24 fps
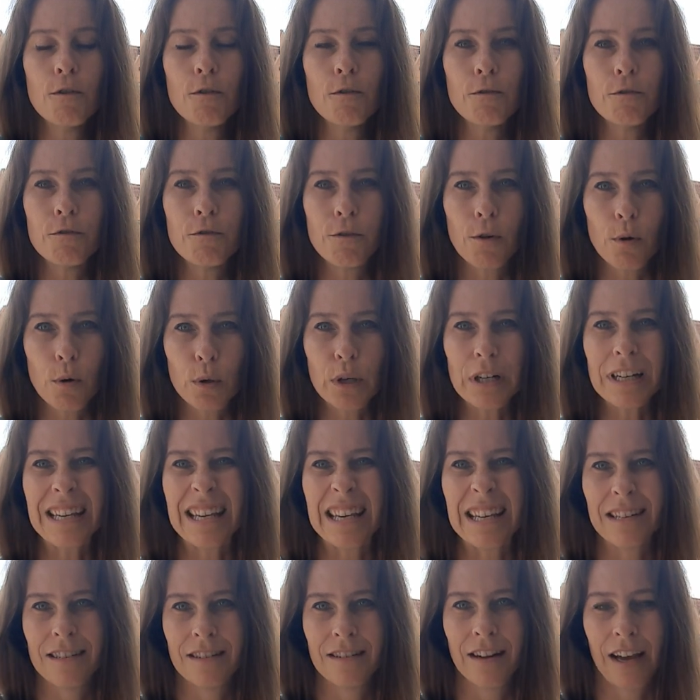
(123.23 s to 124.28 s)

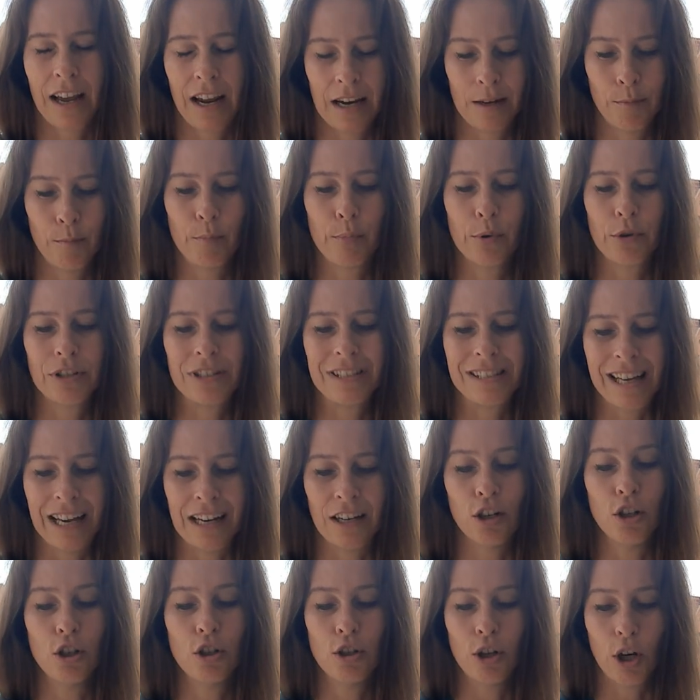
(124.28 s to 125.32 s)

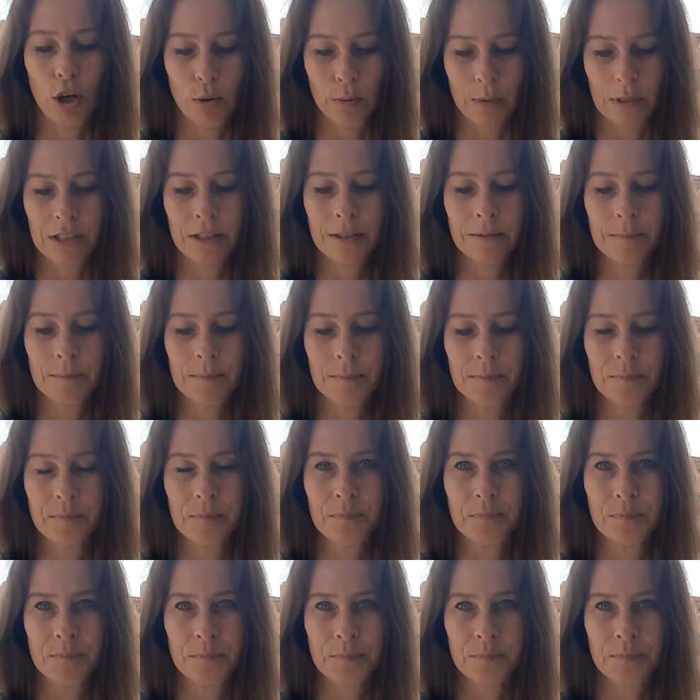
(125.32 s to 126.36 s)
49% lower
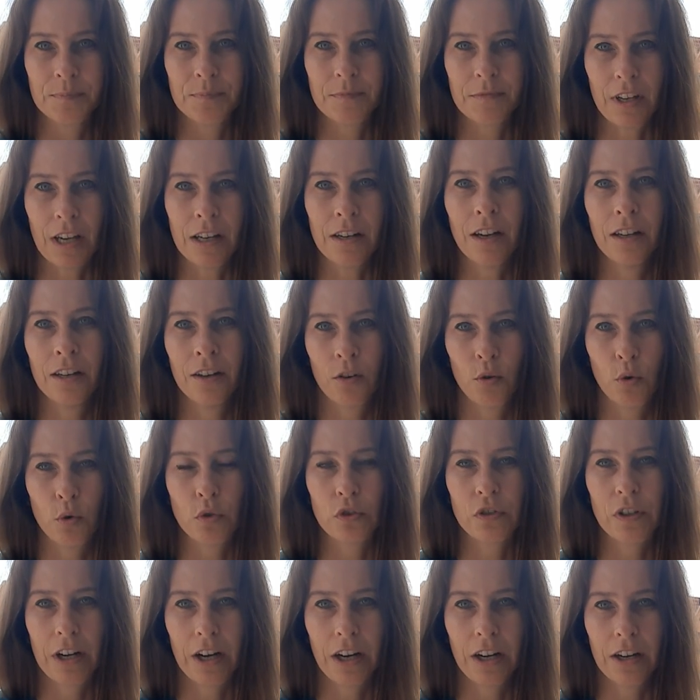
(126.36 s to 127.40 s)
than in
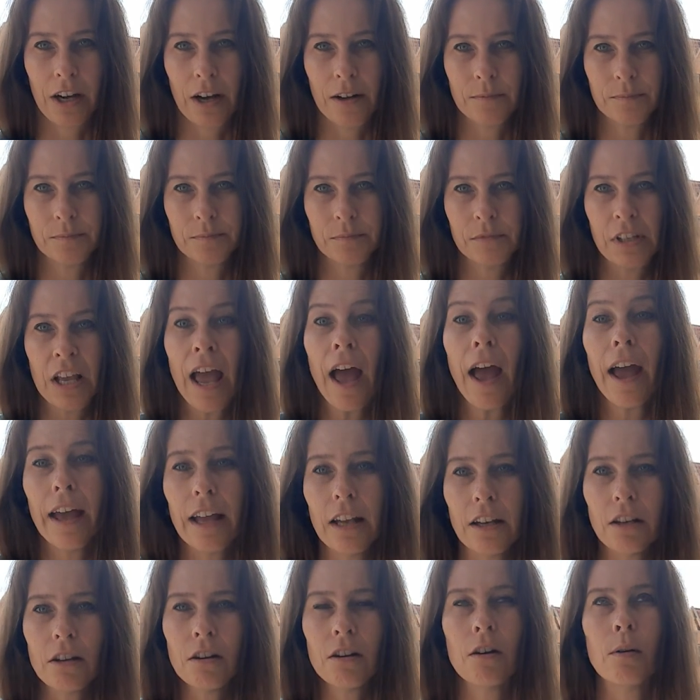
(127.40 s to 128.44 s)
Costa Rica.
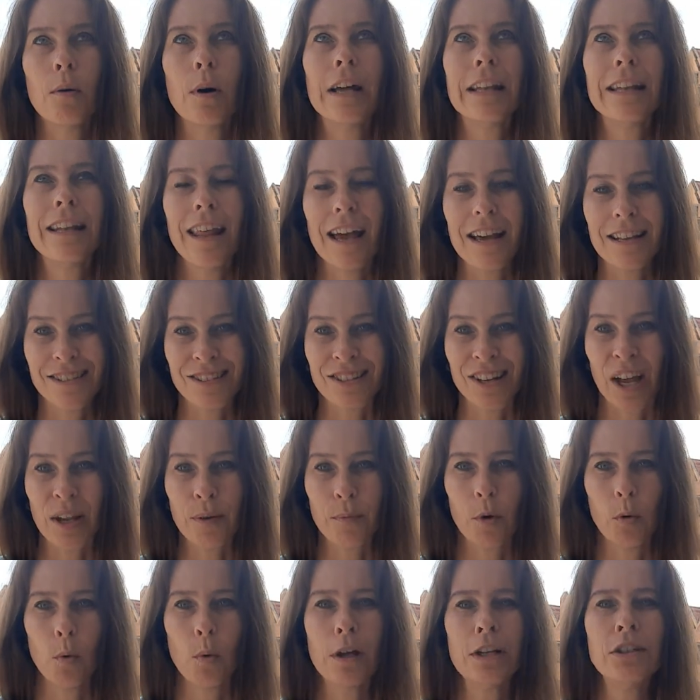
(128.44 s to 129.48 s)
And you know what? Last night
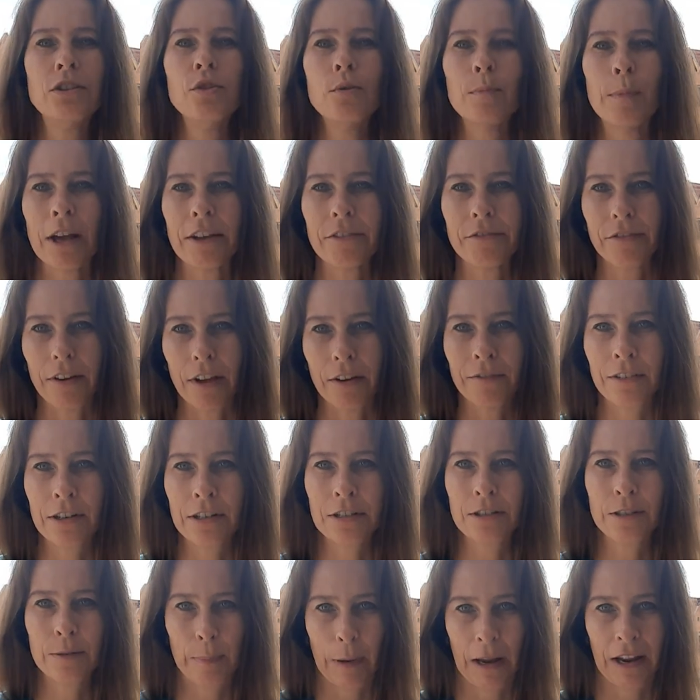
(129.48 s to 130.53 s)
we went to my
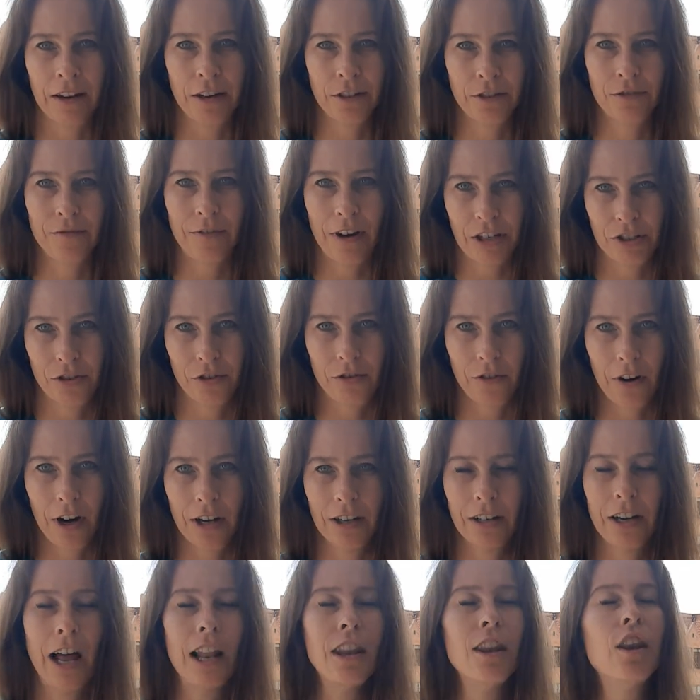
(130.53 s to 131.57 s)
favorite Spanish
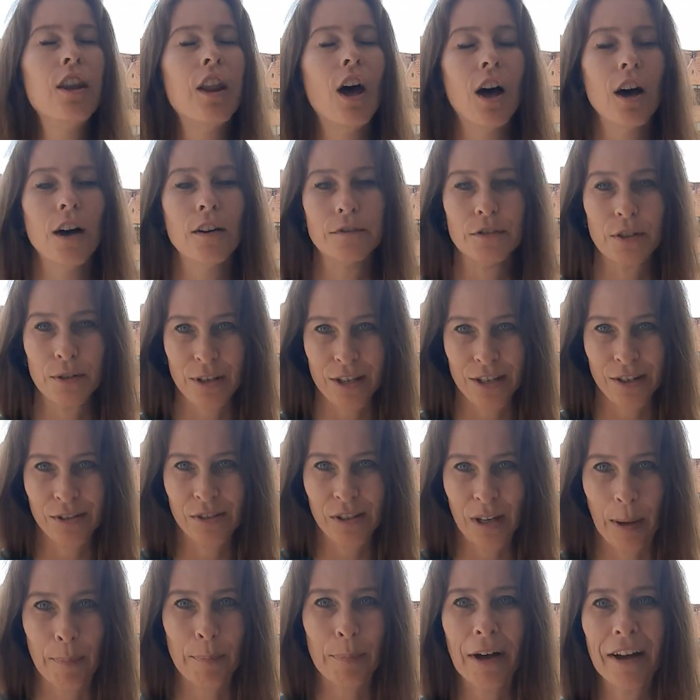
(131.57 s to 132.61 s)
restaurant. I love to eat
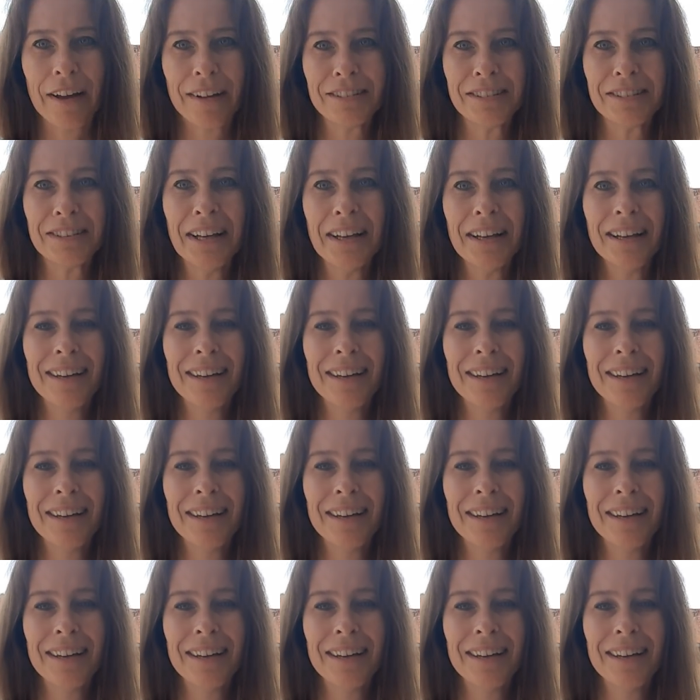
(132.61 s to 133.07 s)
tapas.